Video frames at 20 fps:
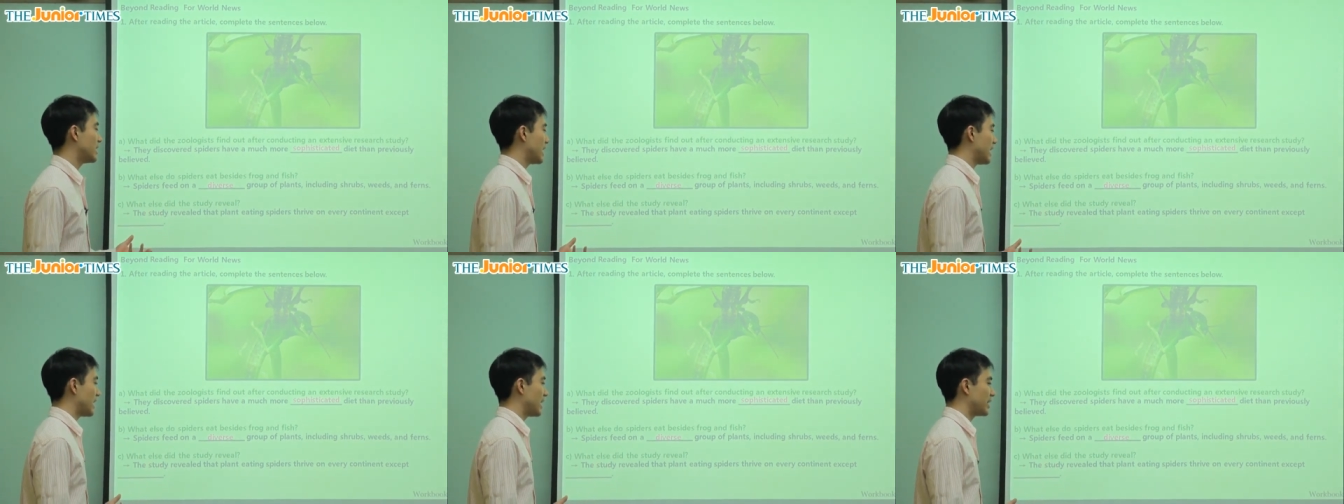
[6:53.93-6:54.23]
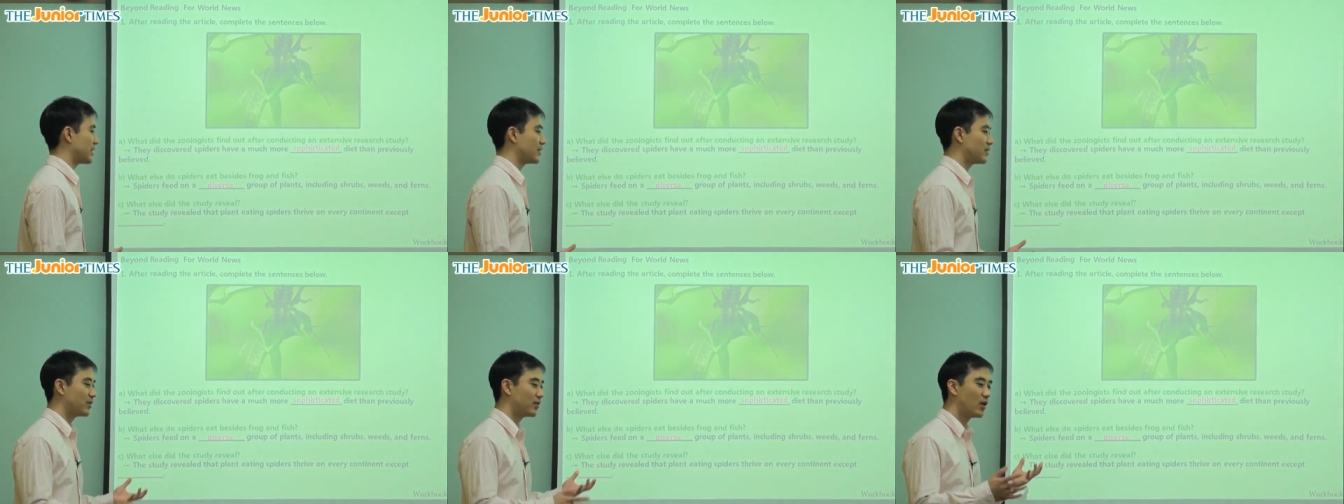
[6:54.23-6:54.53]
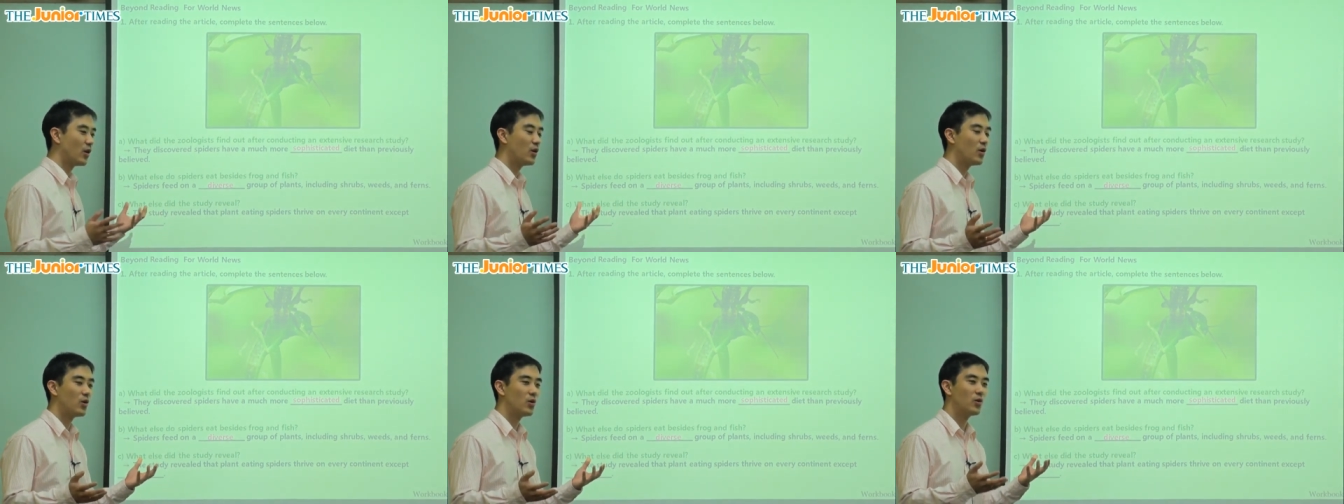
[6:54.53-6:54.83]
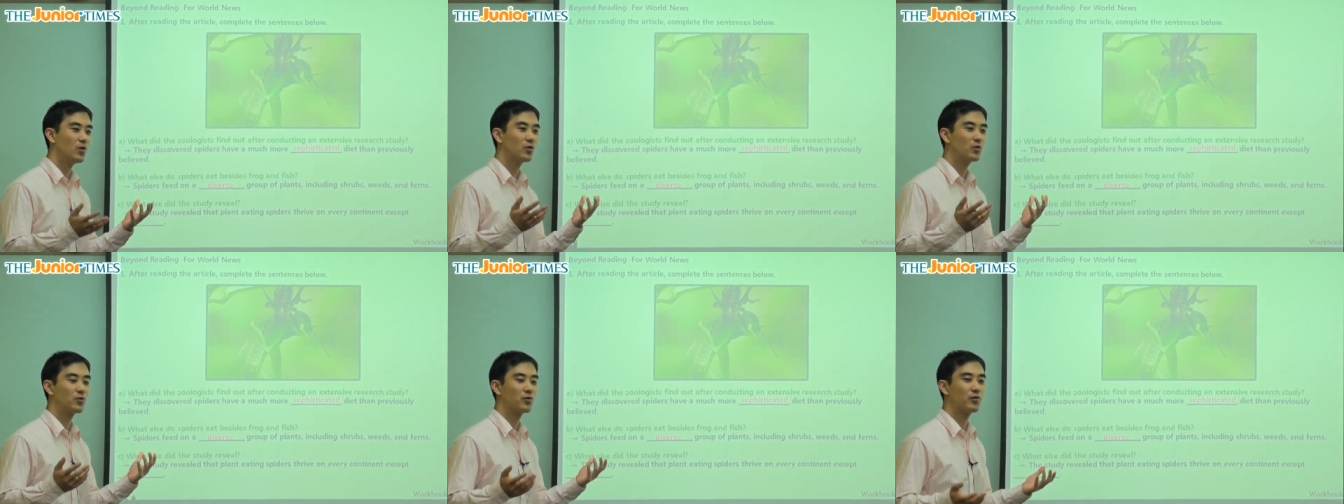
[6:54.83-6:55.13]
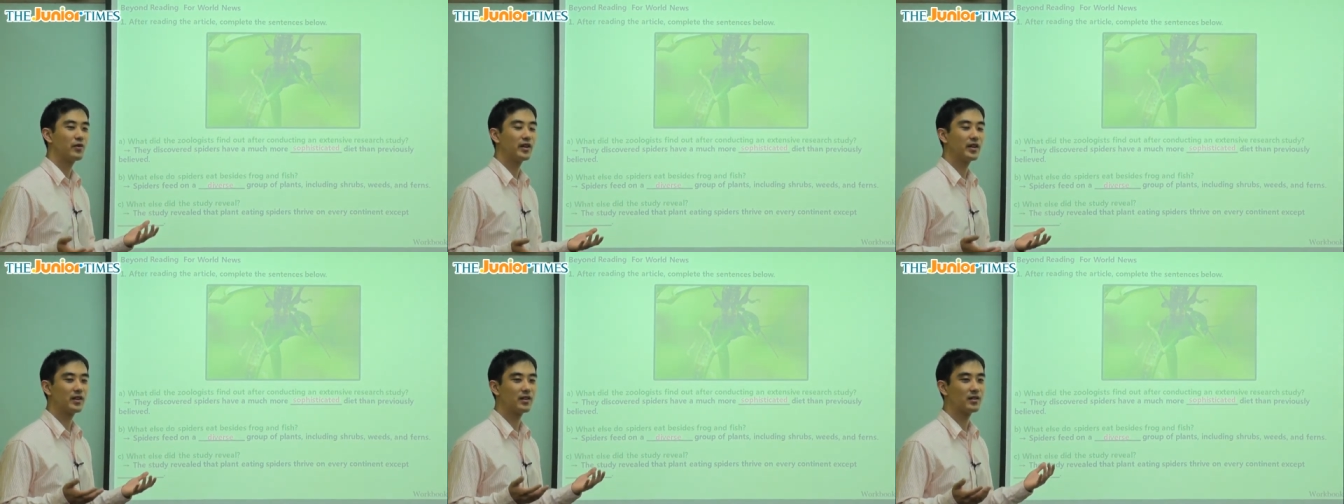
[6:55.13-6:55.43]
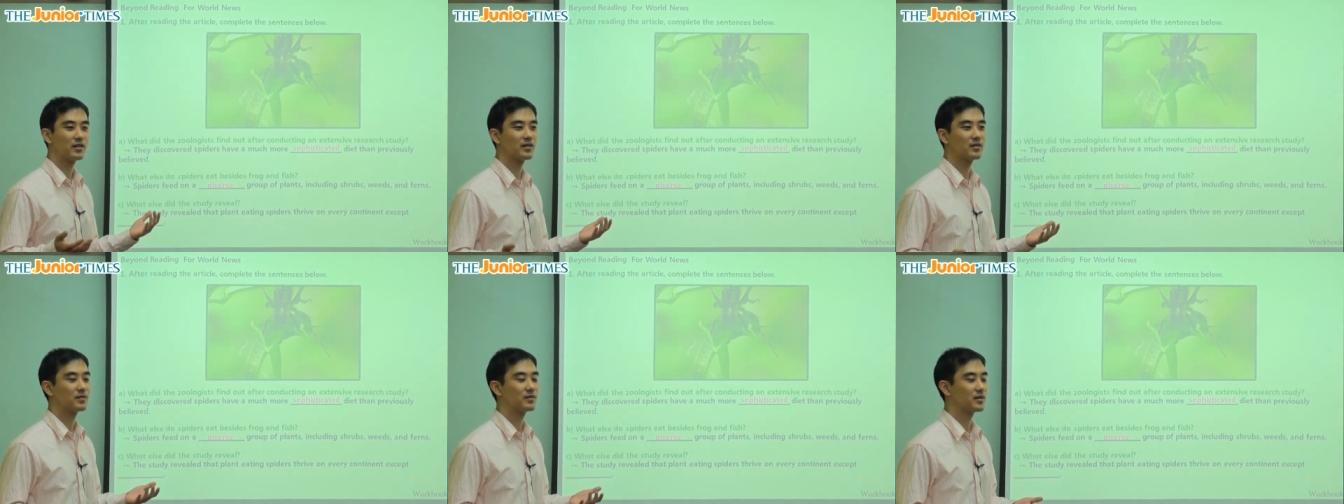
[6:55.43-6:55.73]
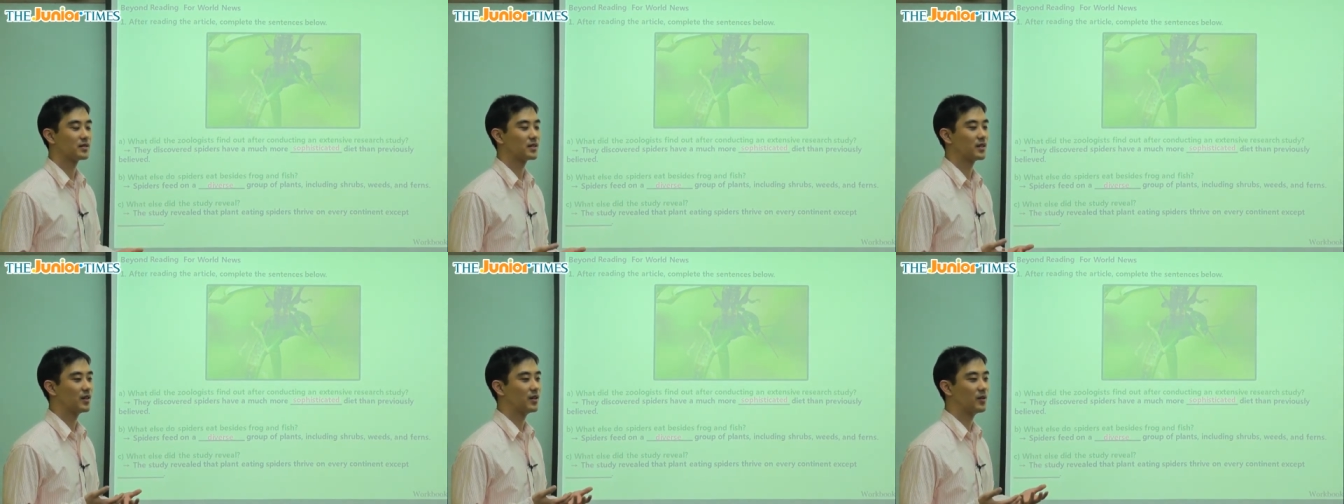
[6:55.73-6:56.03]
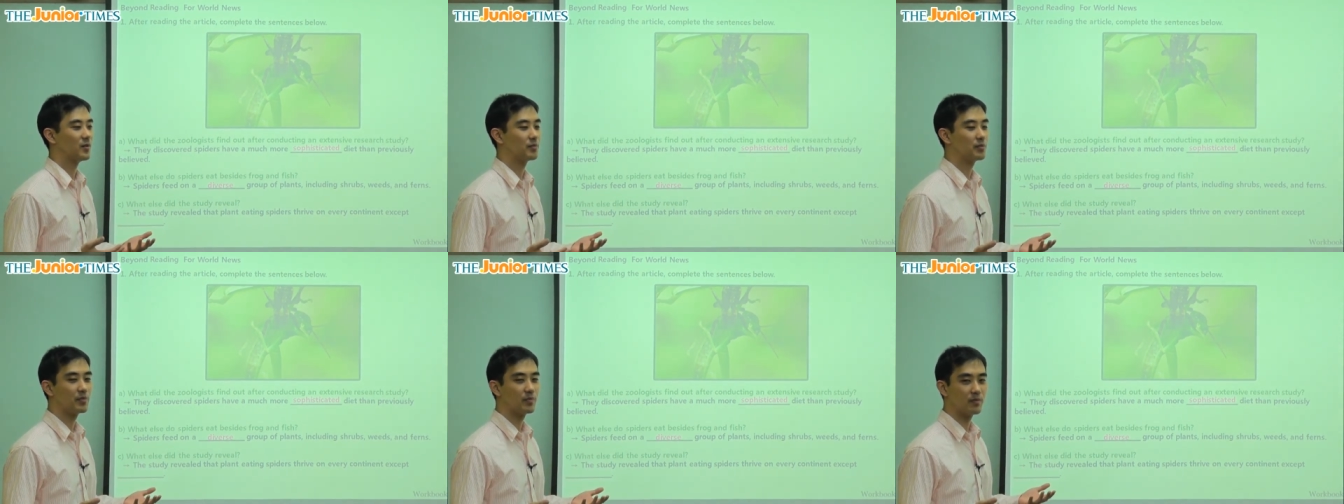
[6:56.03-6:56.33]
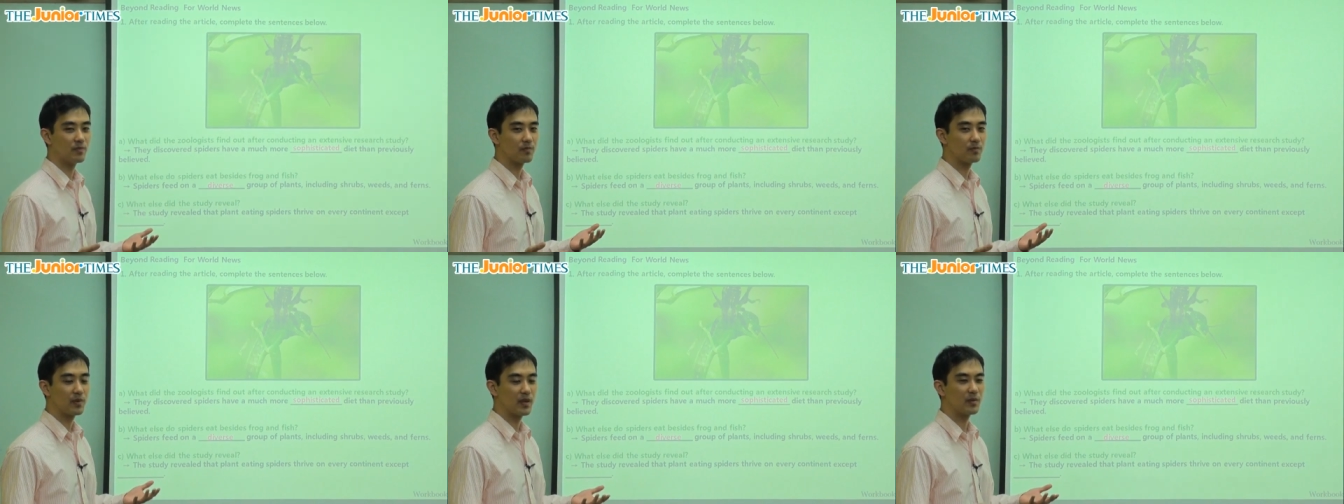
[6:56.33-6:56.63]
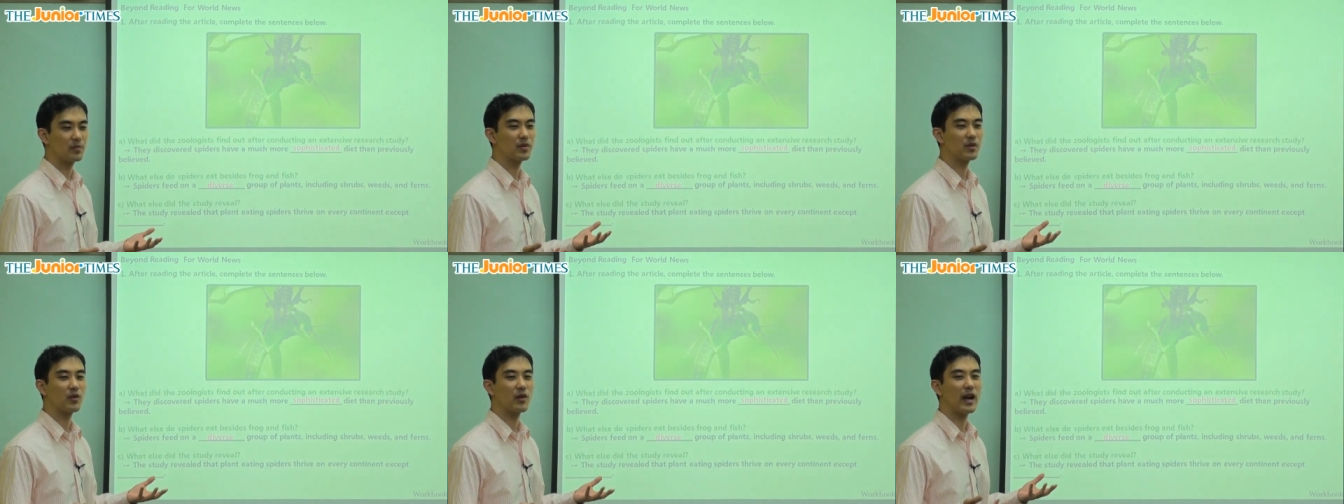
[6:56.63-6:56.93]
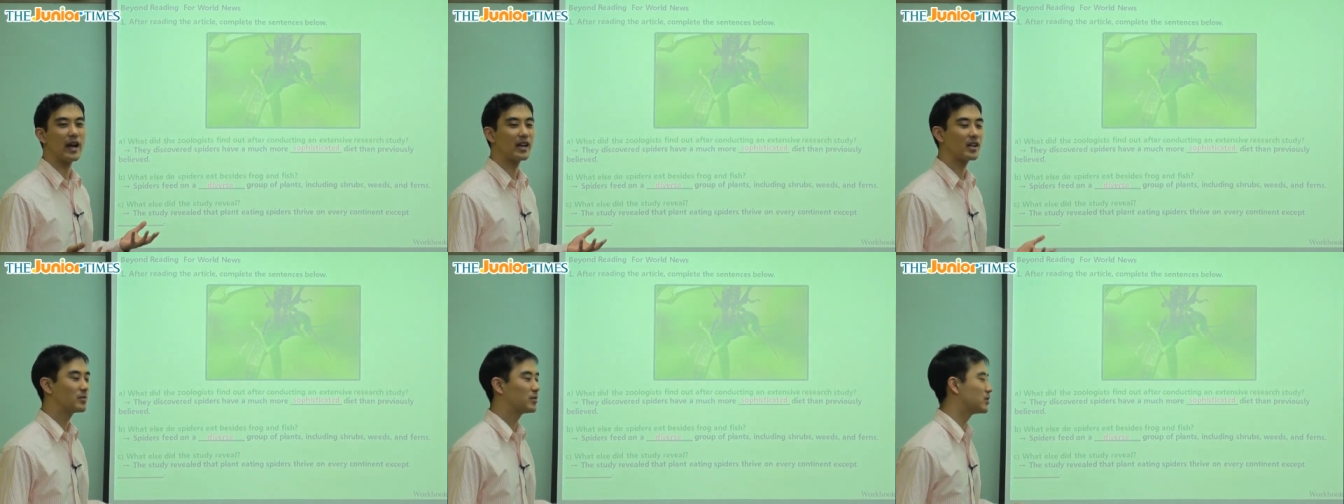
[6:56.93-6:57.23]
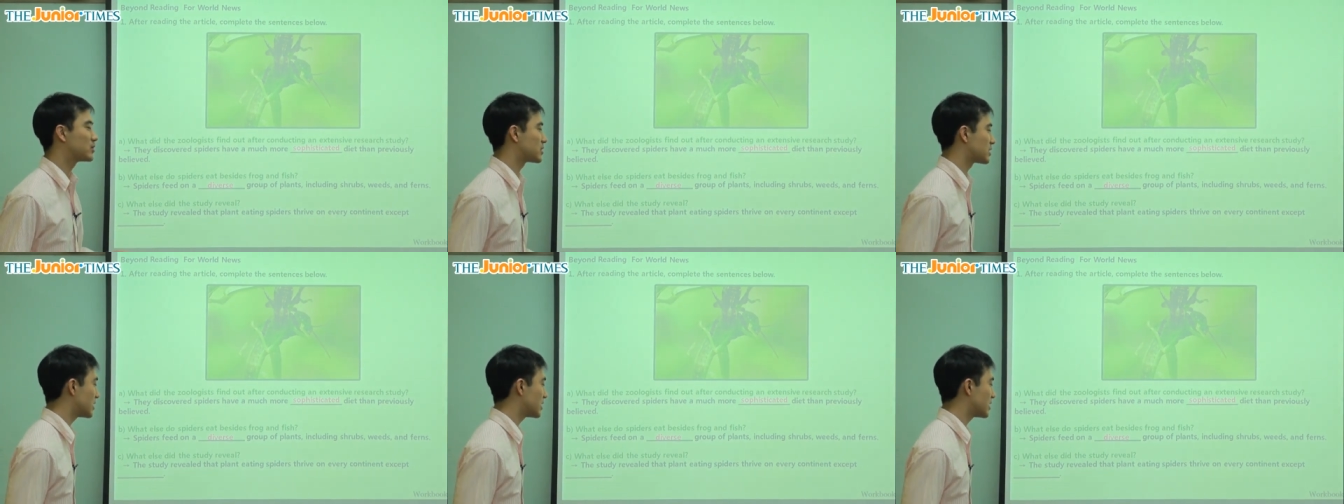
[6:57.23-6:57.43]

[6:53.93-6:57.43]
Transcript: and no real, you know, people or animals